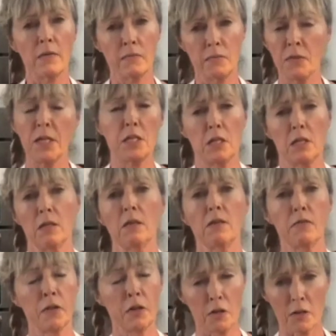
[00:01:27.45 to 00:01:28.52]
freezer
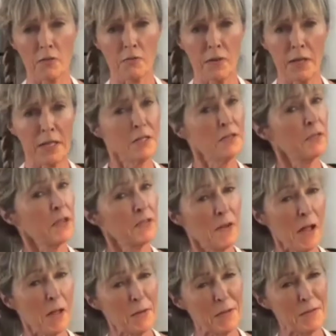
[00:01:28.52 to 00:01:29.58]
for your convenience for the
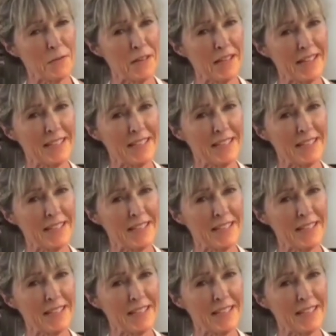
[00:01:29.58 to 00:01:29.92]
following week.